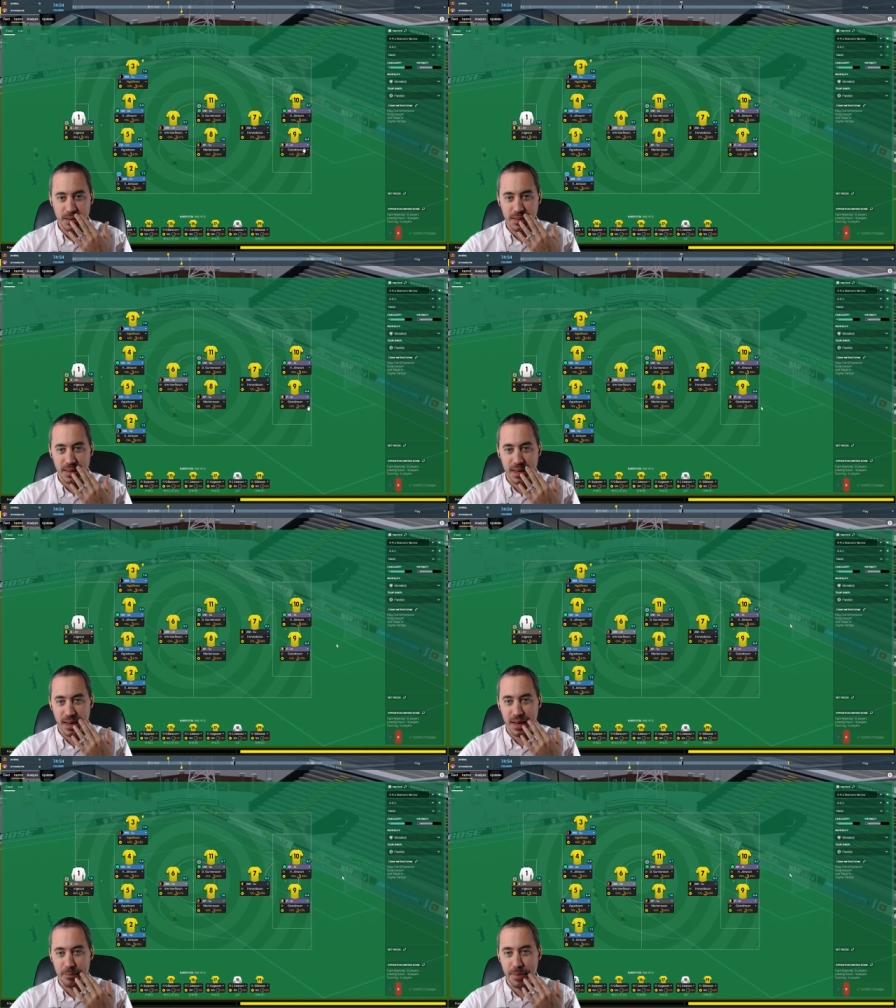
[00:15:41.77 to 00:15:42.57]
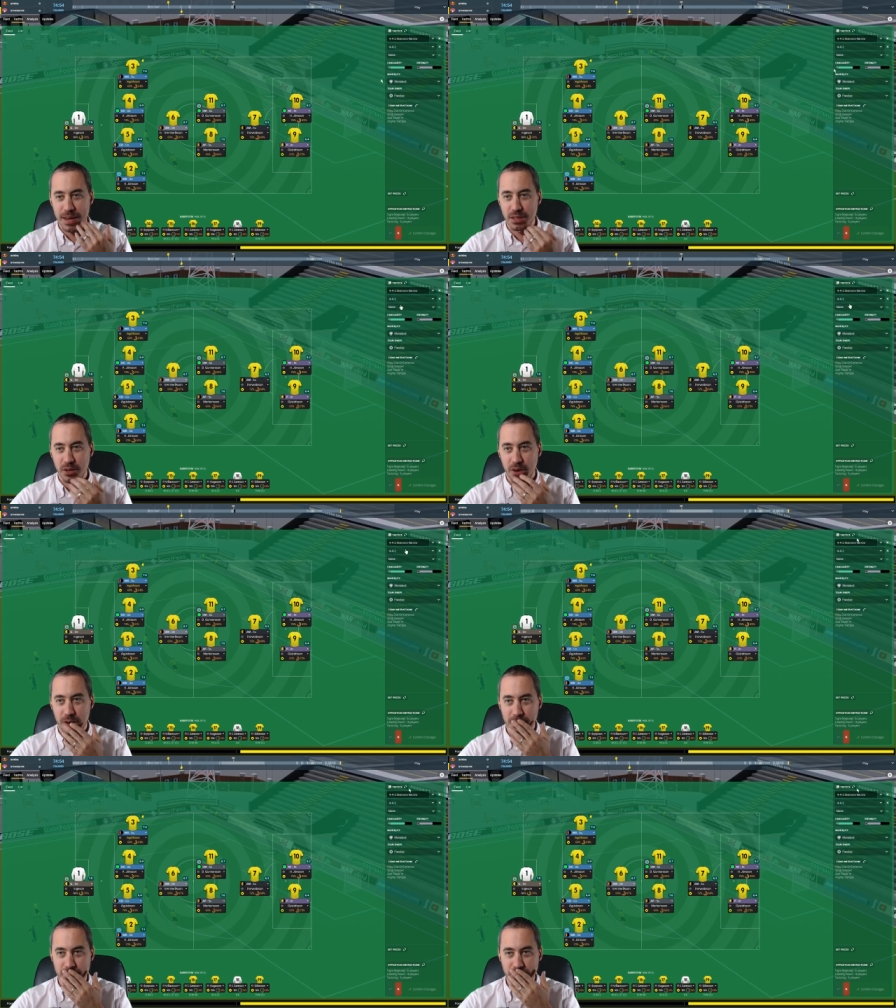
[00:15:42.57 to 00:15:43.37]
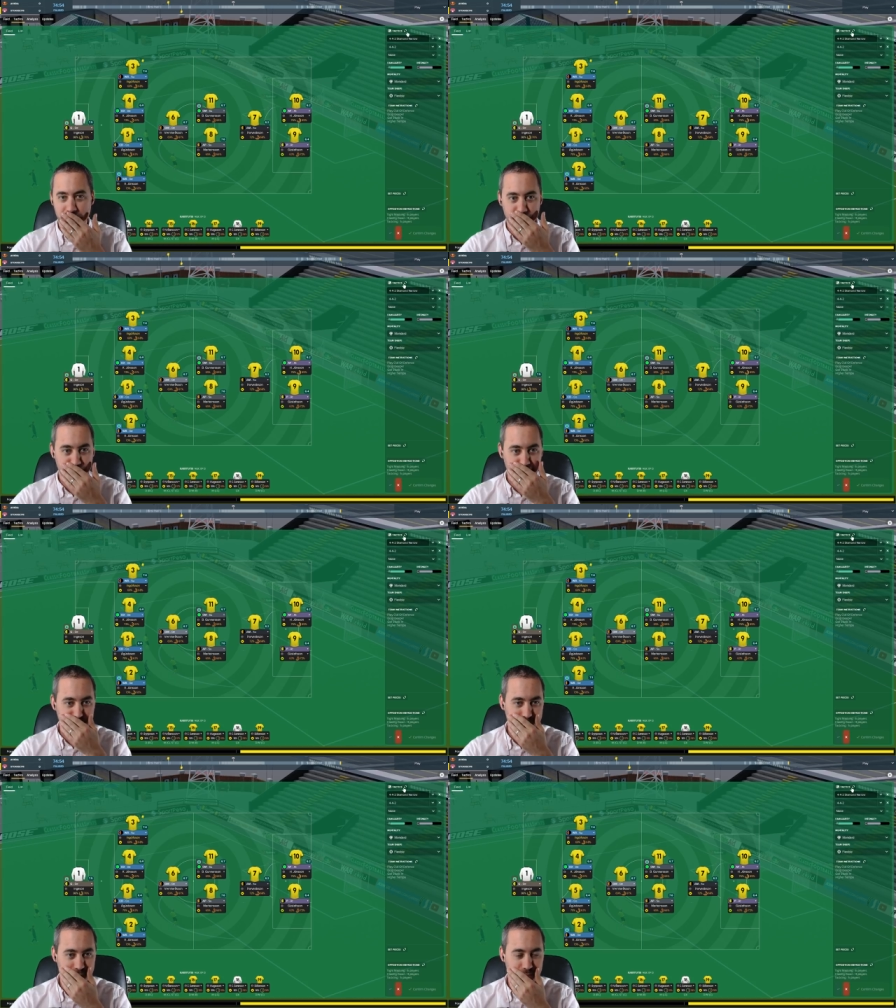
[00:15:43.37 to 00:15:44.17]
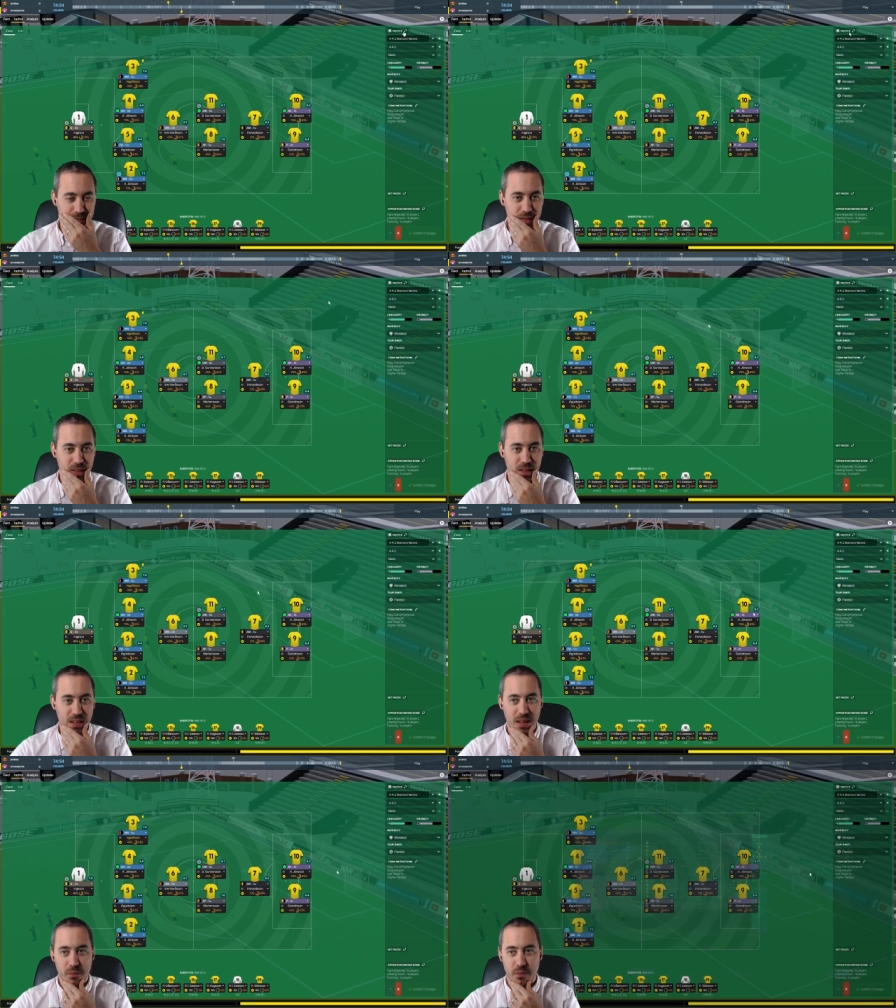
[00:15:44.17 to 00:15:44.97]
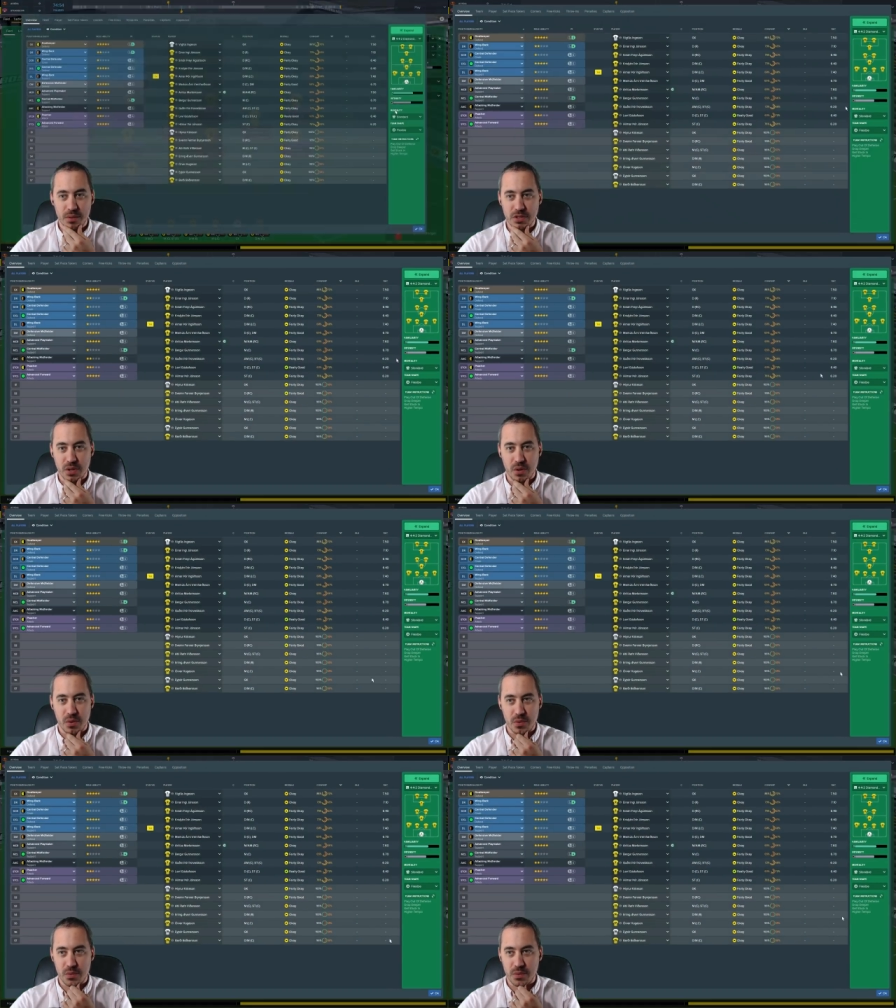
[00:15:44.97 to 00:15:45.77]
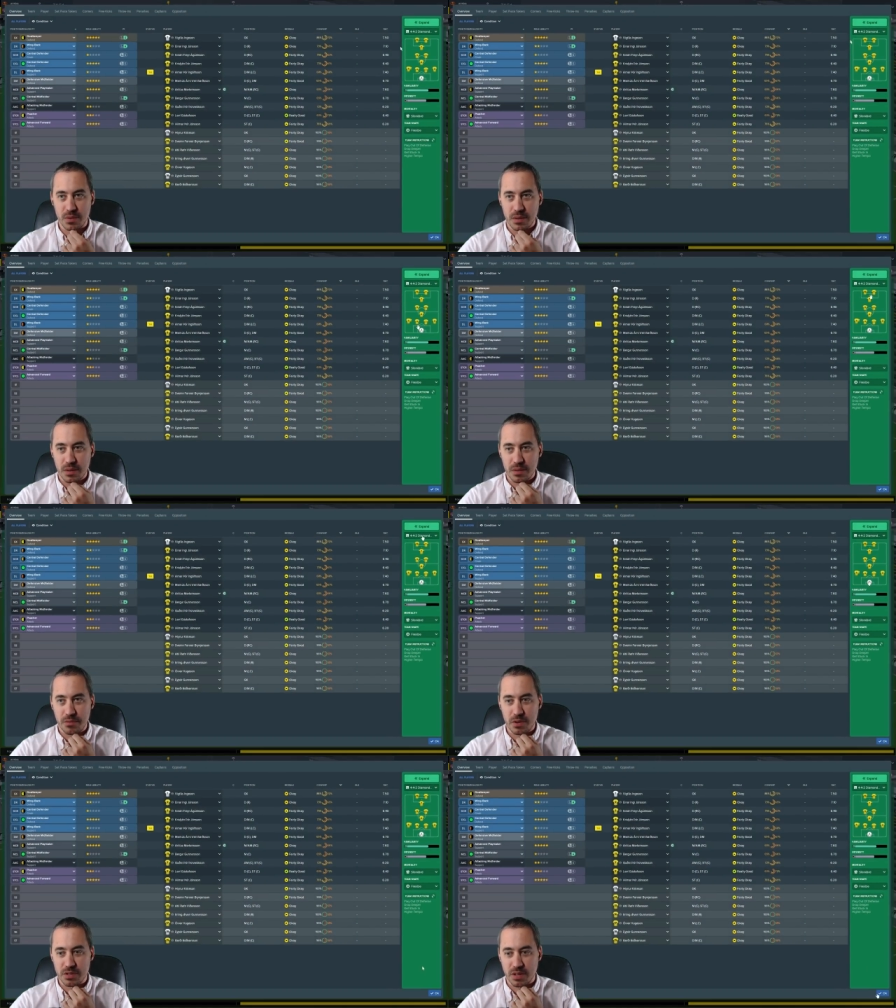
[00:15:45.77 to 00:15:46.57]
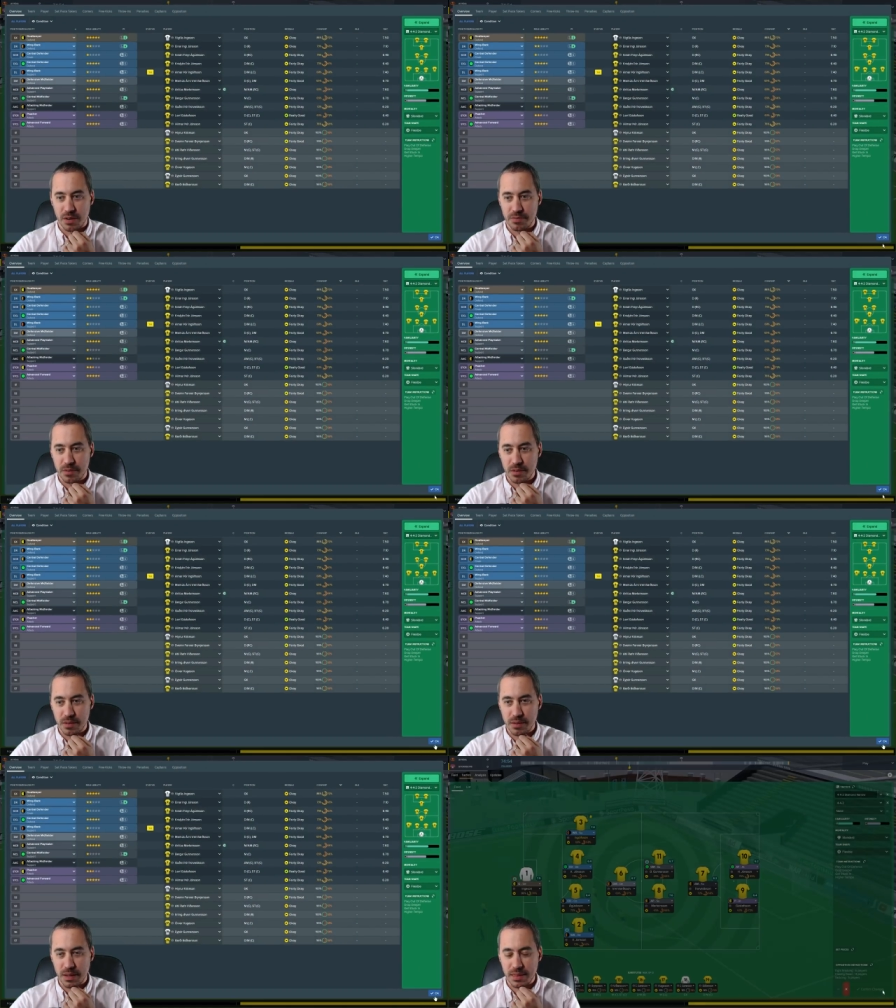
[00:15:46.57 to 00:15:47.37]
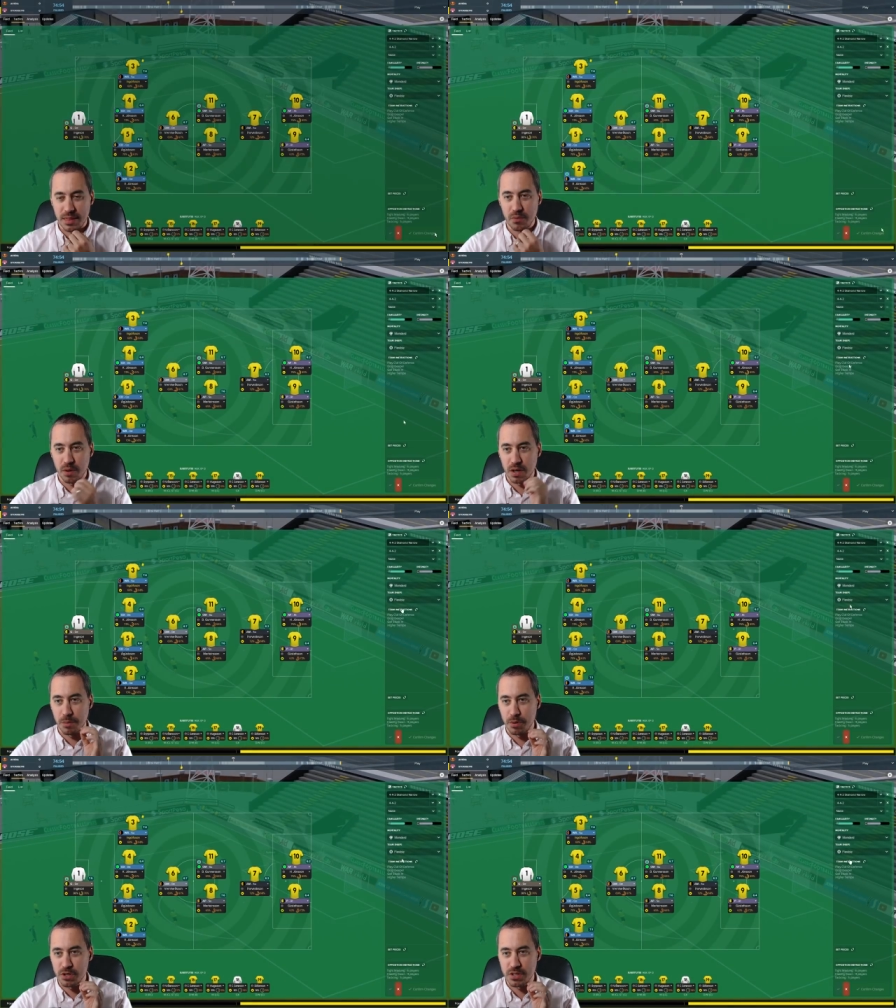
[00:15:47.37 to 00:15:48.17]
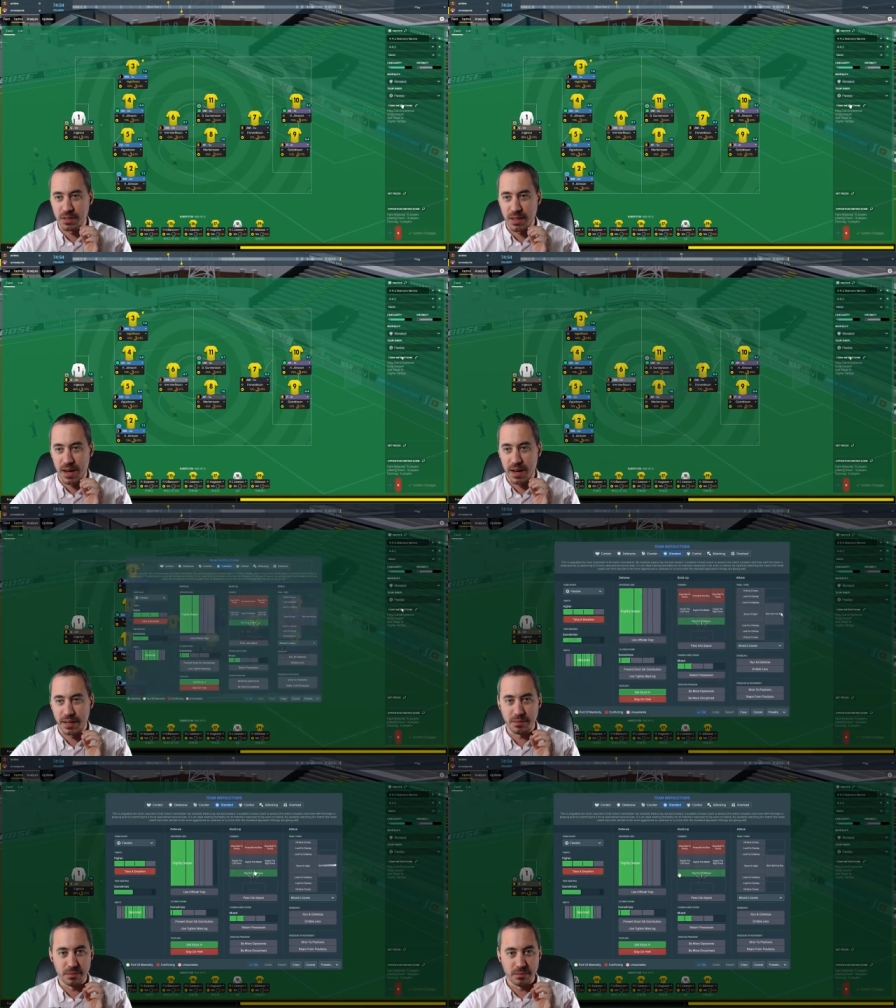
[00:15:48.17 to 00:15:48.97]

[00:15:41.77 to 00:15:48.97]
Yeah, mate, you are, aren't you? Okay, so first off, I think we're going to push the line.